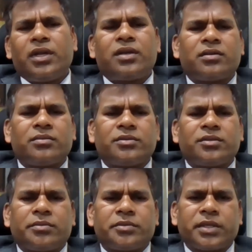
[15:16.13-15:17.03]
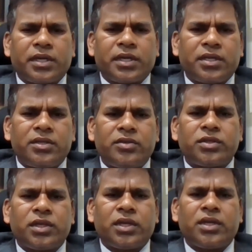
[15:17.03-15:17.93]
in terms of
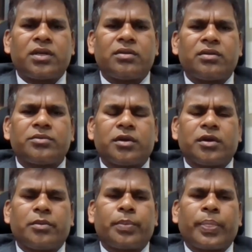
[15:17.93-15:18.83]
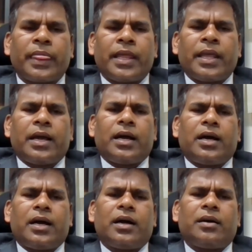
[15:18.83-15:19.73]
secondary use, in terms of
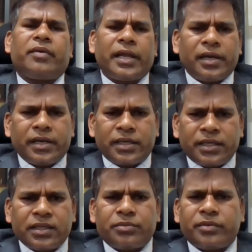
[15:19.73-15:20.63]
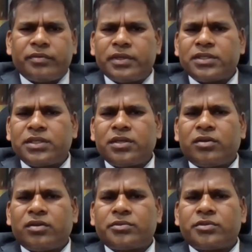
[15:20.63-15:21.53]
violating the
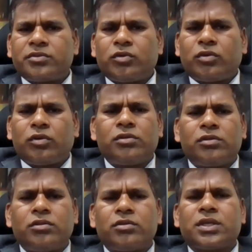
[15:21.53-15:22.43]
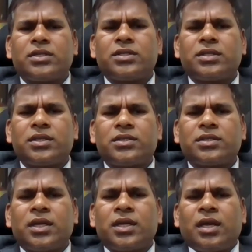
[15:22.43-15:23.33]
privacy norms. So all those
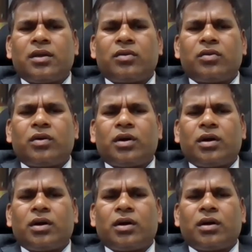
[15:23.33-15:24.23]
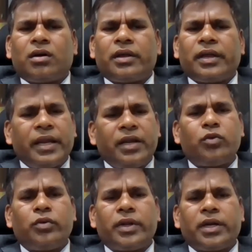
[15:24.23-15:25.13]
concerns,
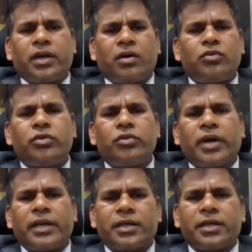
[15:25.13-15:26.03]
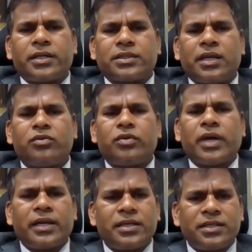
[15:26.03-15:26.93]
end-to-end, how do you address?
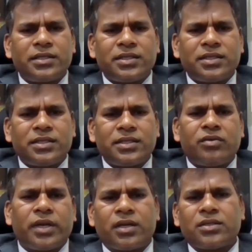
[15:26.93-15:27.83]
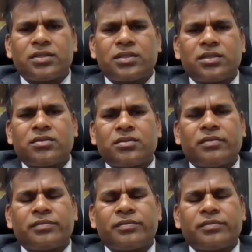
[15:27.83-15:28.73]
And to address end-to-end concerns
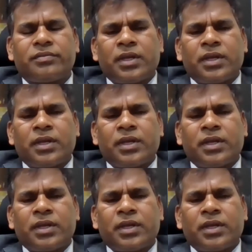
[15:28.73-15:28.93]
of